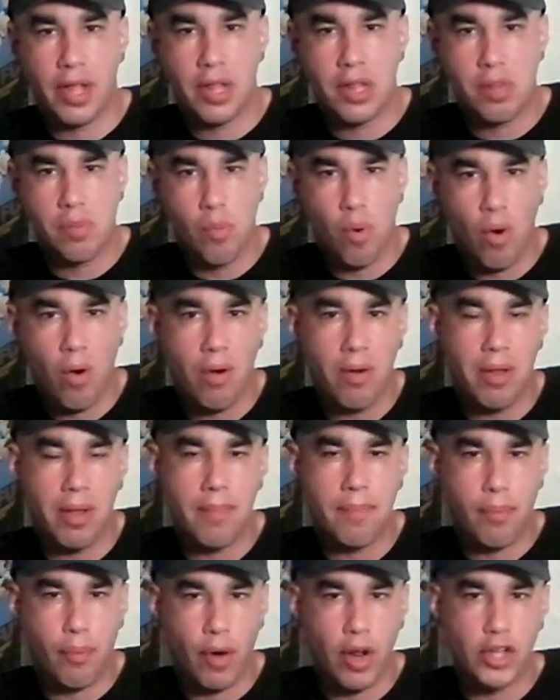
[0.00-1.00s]
It's more
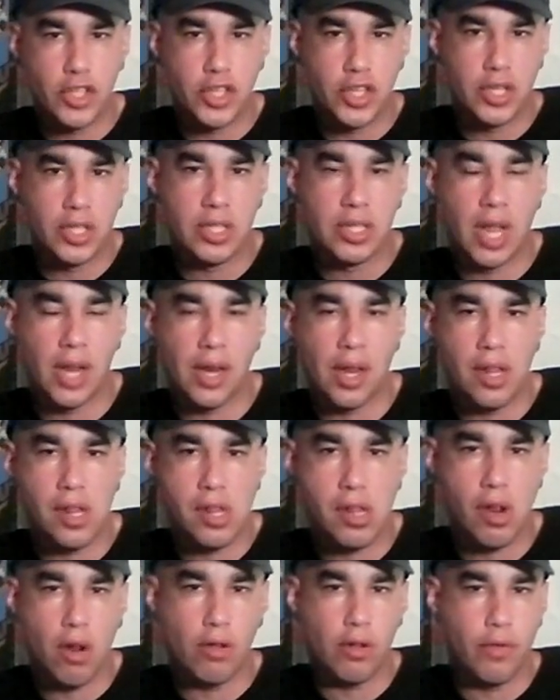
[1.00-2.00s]
impressions, not
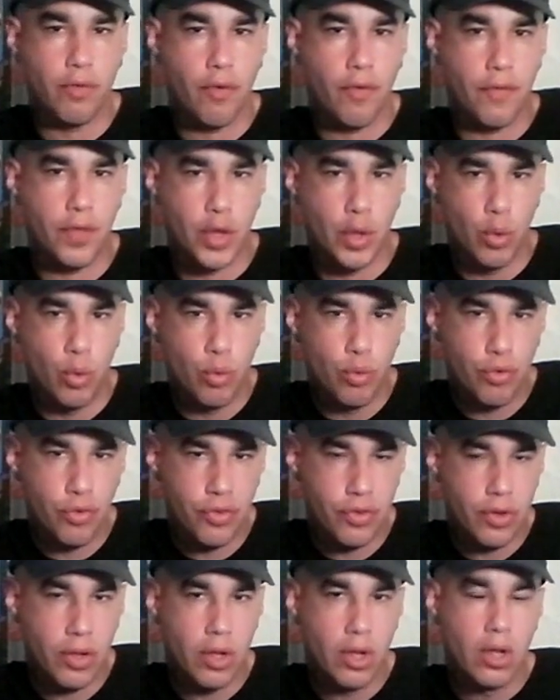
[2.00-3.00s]
necessarily
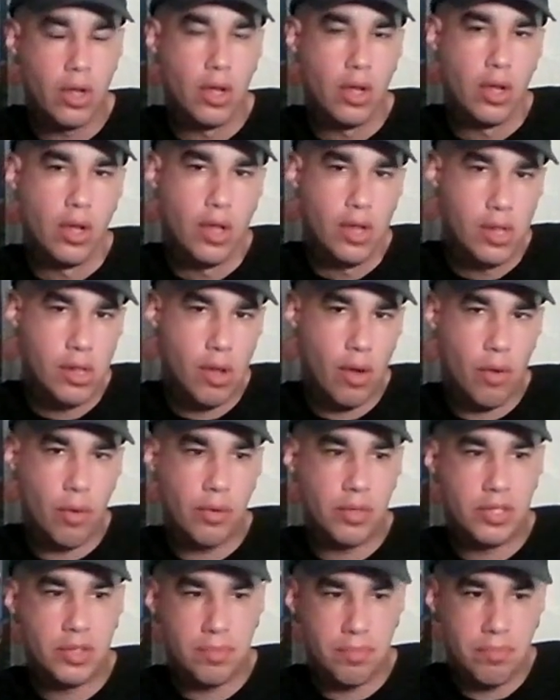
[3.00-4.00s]
reviews. So
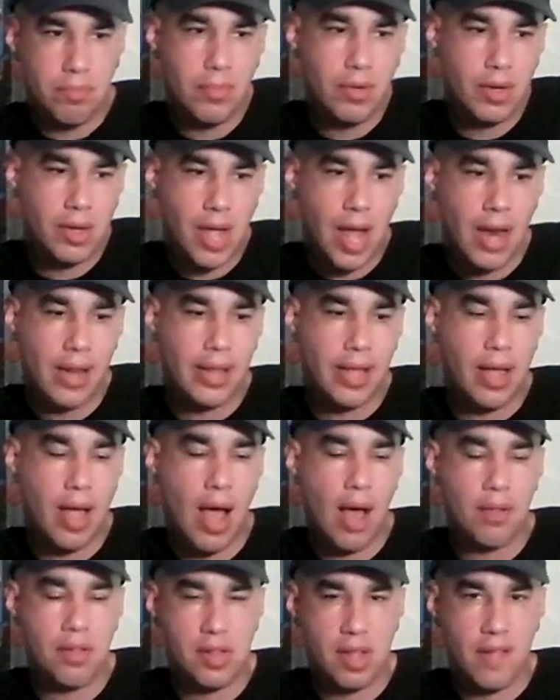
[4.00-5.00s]
it's kind of like
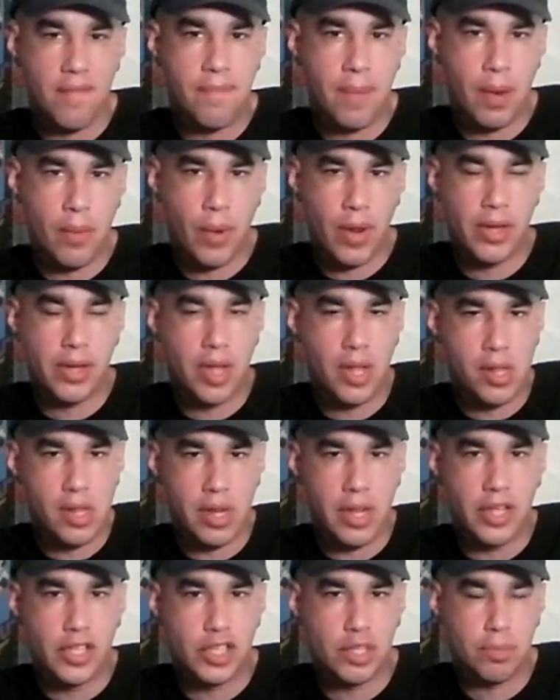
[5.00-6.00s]
how Steve Benway does
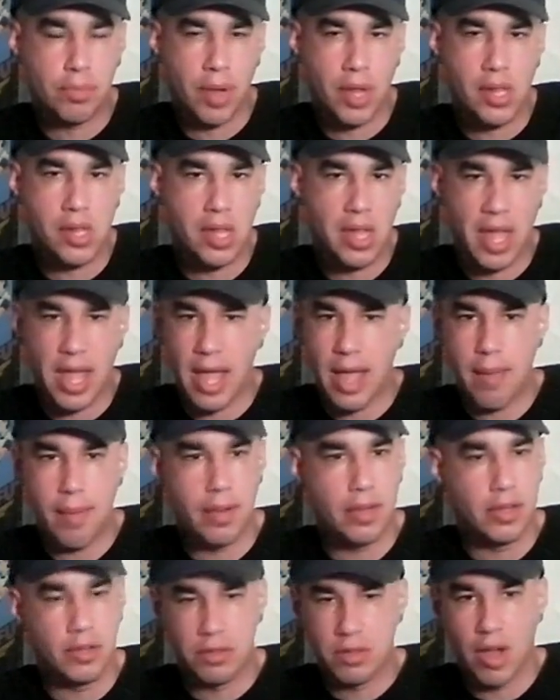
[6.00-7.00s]
it. He just plays the game
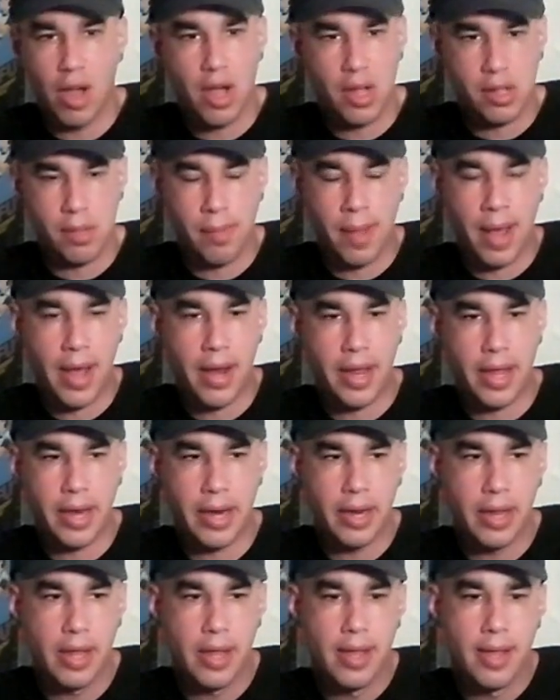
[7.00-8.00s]
and talks about
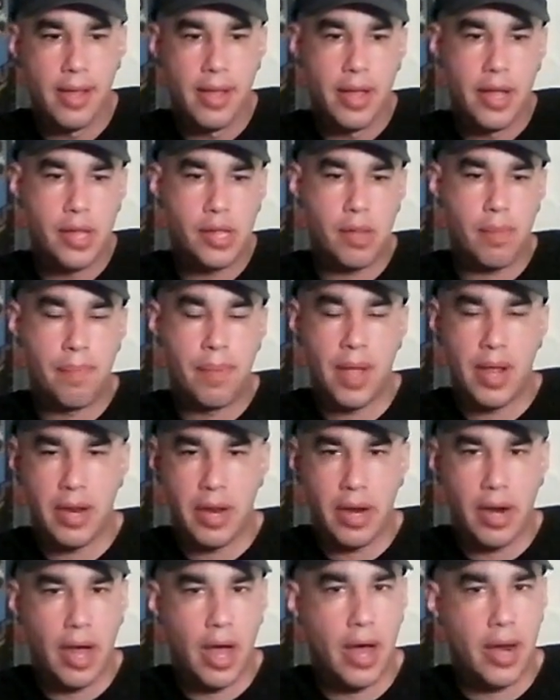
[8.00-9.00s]
it, his
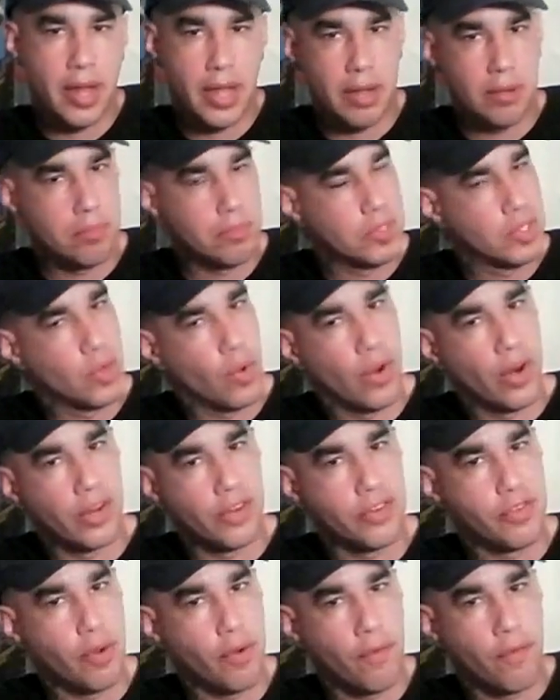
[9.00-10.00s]
opinion on it, so on
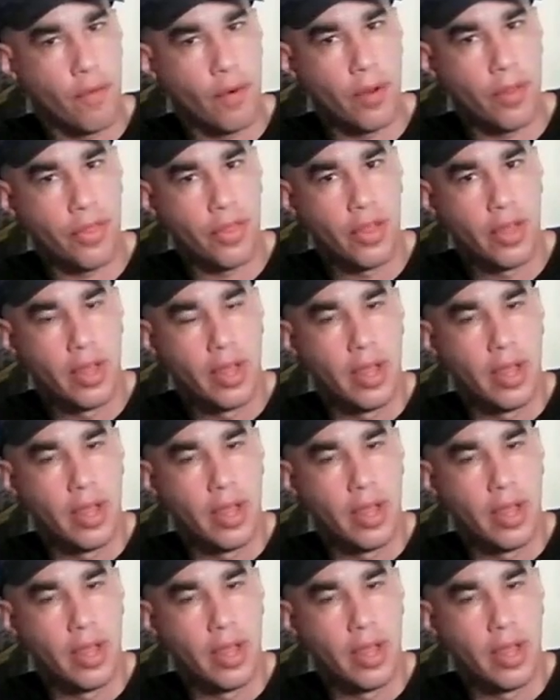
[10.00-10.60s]
and so forth.